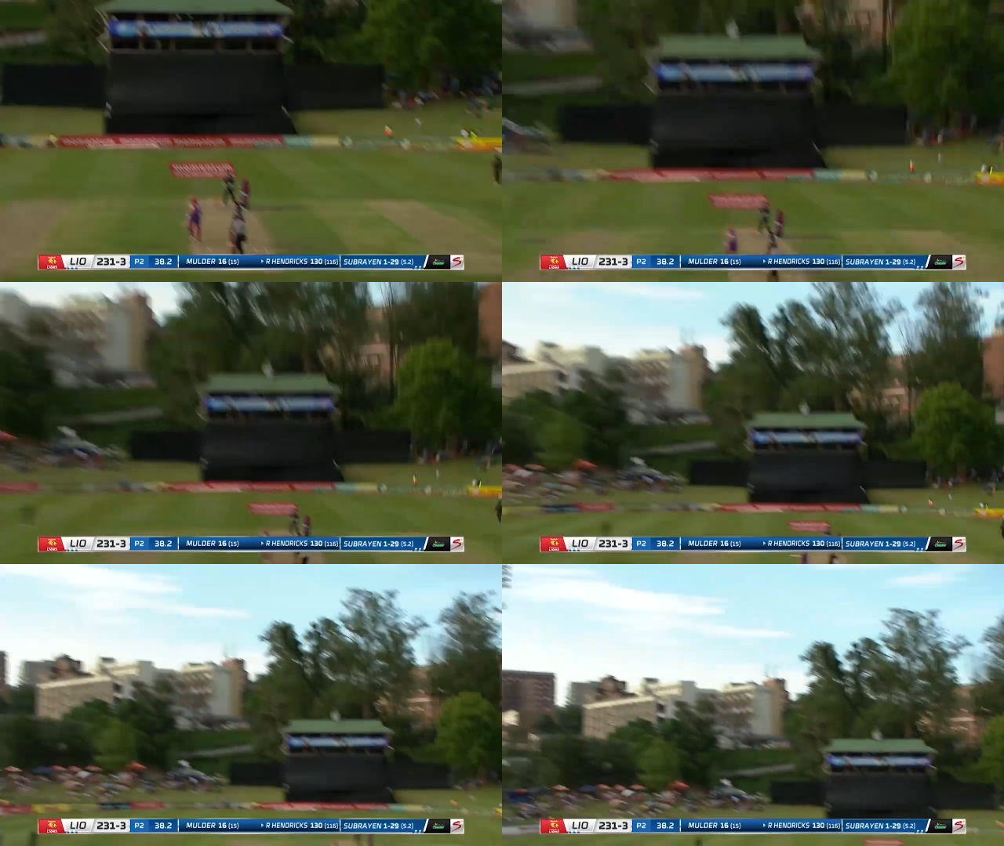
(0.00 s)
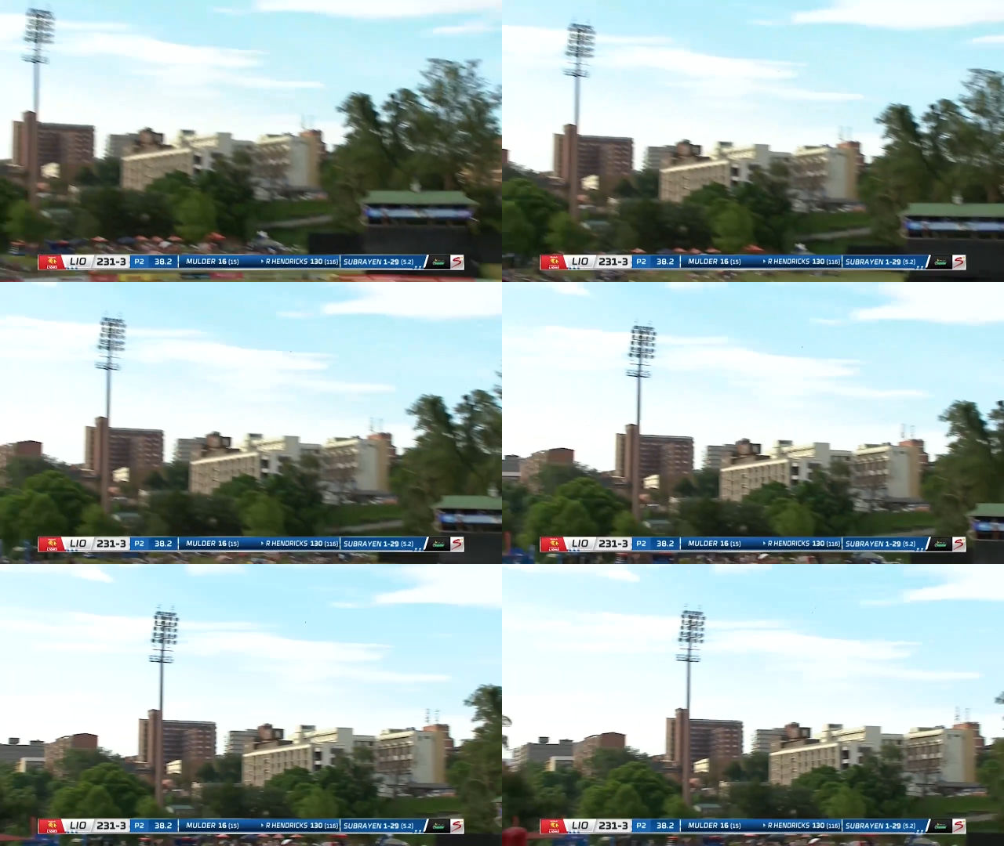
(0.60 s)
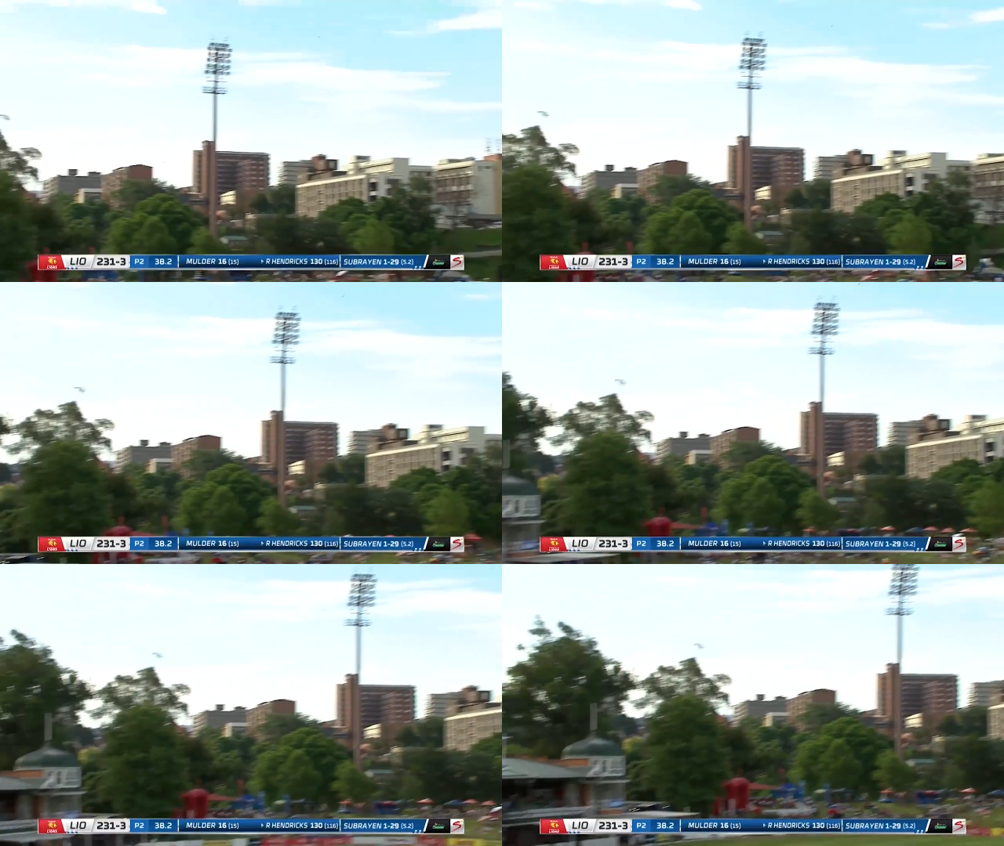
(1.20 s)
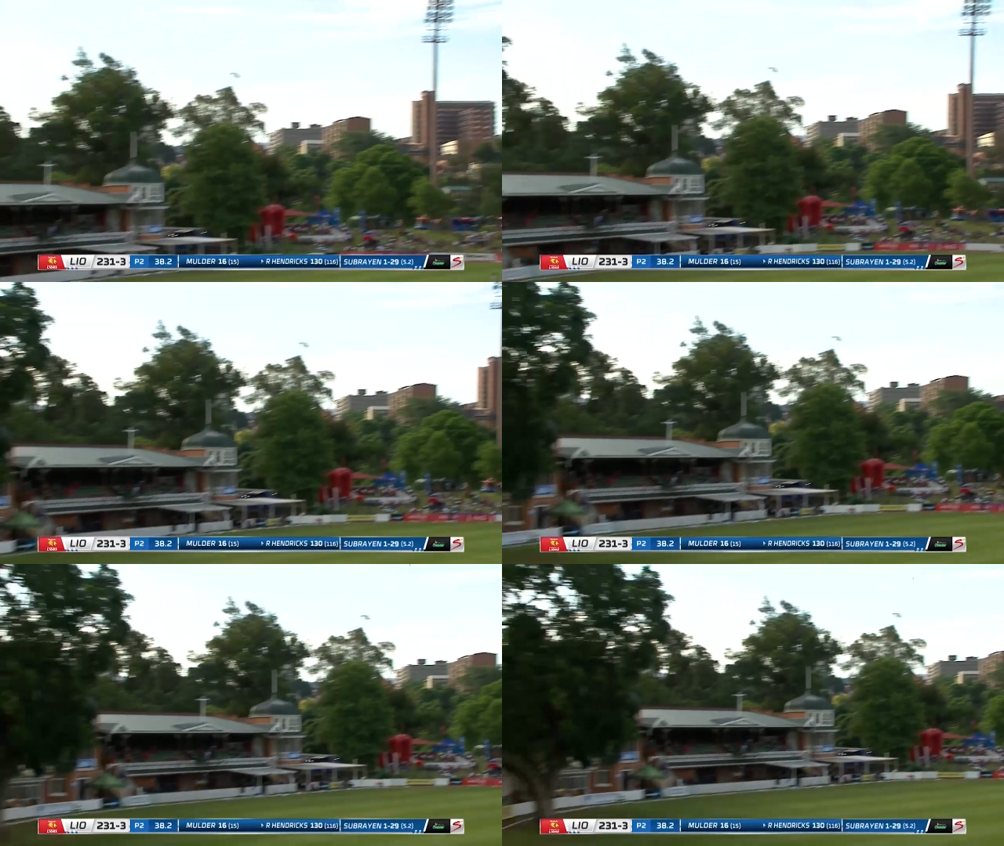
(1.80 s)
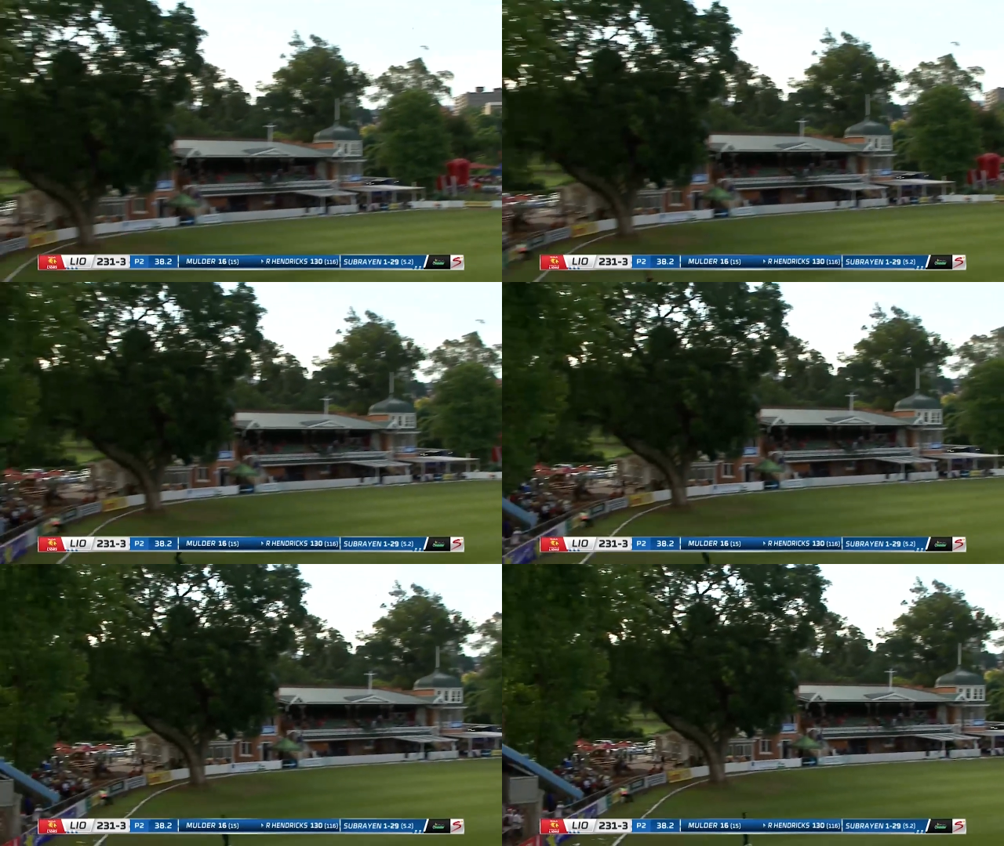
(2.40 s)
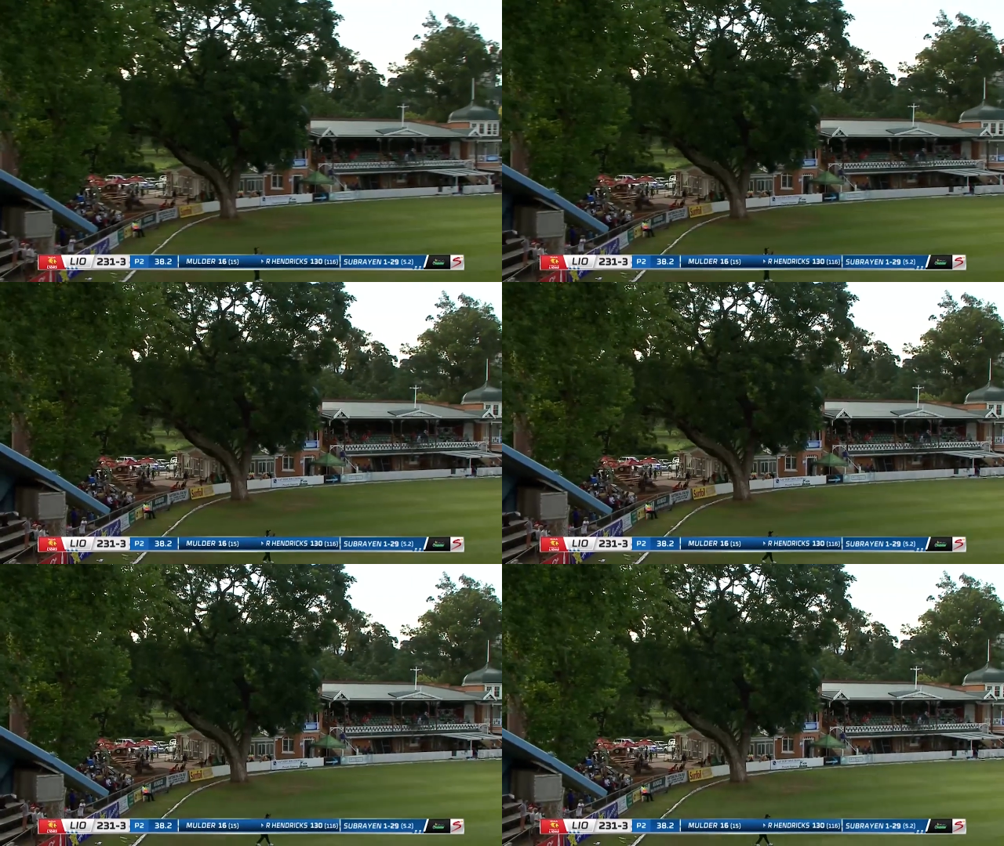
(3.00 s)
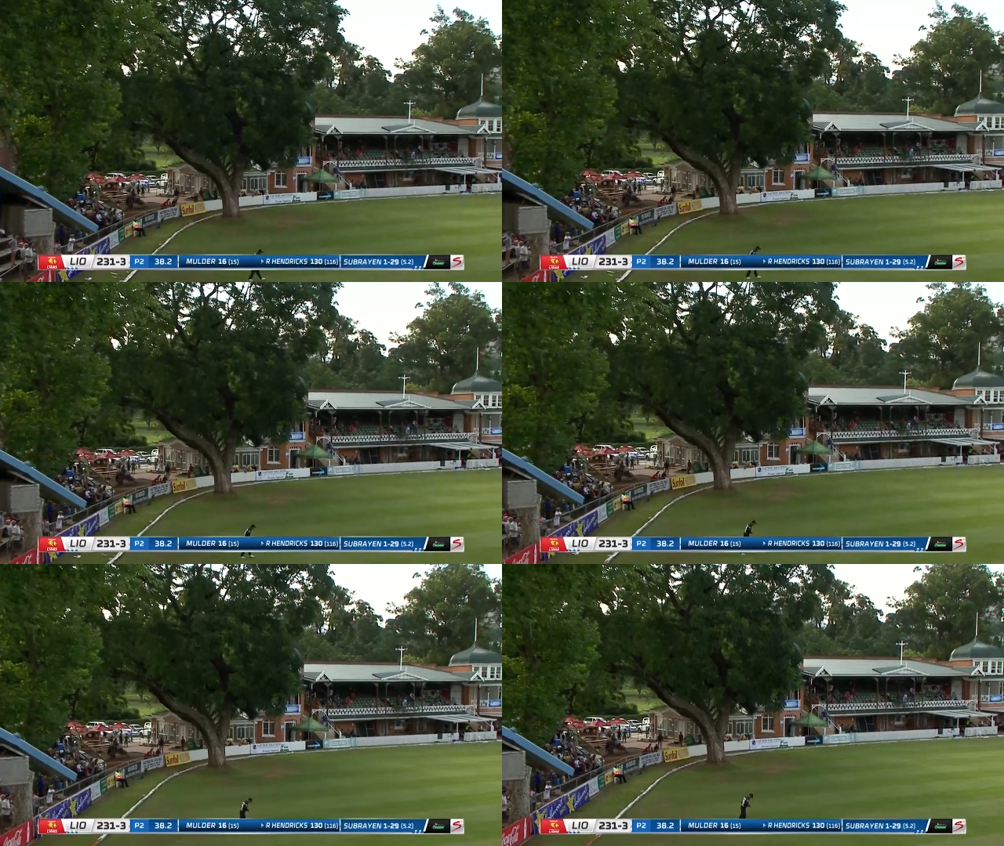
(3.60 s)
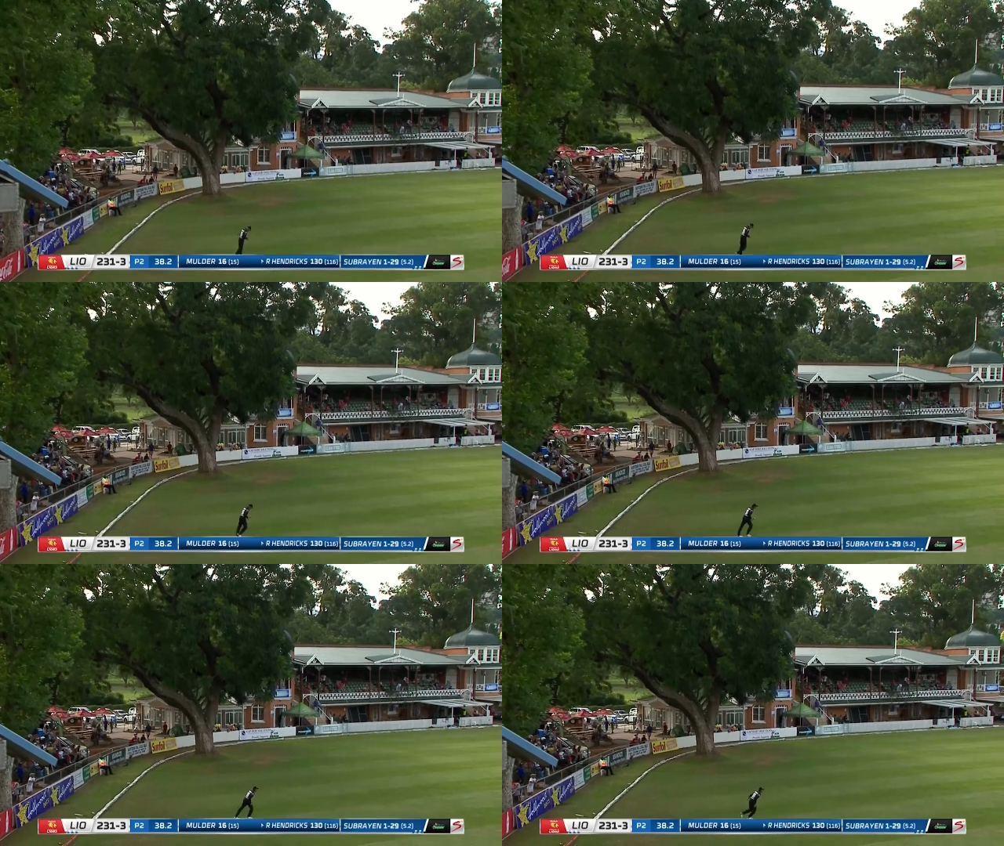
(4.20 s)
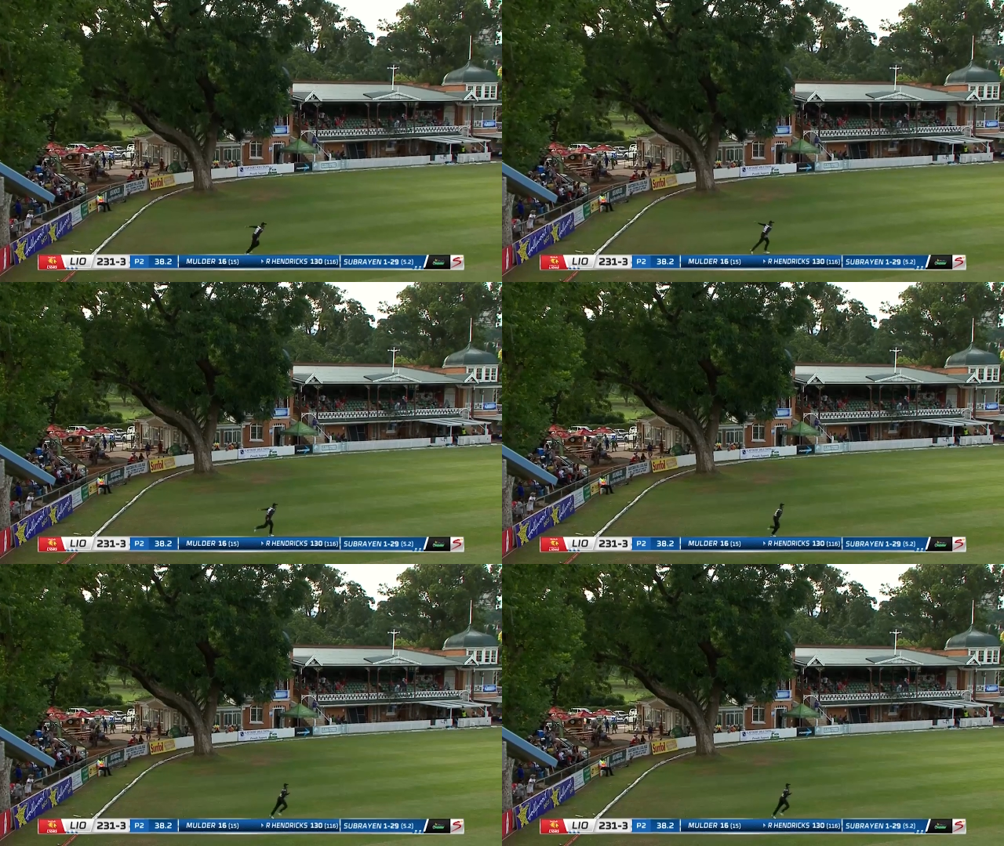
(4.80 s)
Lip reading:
(no speaker visible)